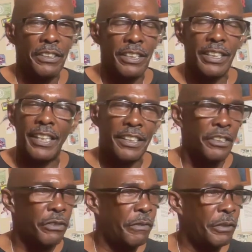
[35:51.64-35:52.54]
not in the
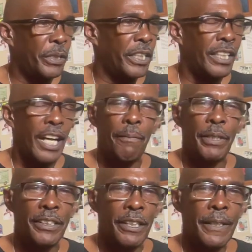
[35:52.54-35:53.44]
description, but in the
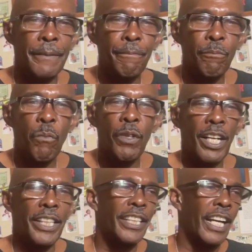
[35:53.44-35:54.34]
comments
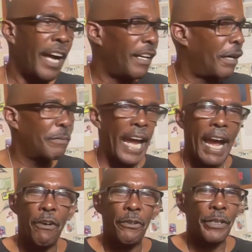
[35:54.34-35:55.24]
like I'm
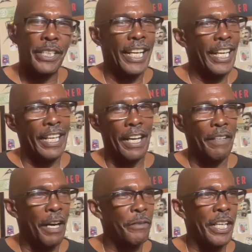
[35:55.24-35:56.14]
down, or yeah,
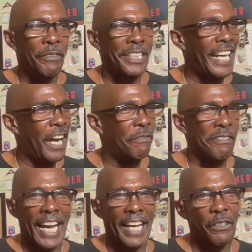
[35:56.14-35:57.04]
I'm definitely down for
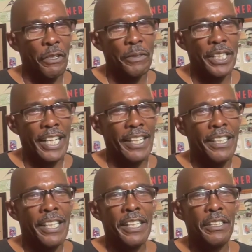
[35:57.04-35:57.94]
that. You know what I'm saying?
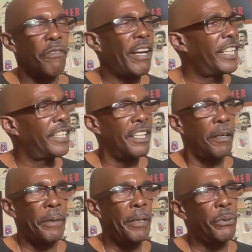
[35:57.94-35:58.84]
So if I get
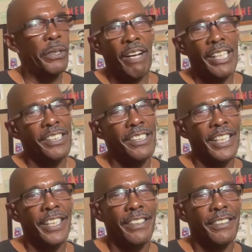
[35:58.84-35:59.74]
enough people, if I just
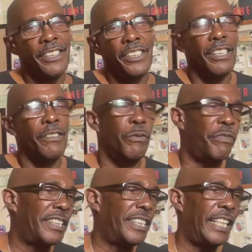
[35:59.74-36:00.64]
get to
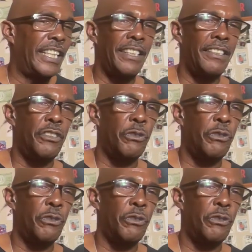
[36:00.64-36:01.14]
15,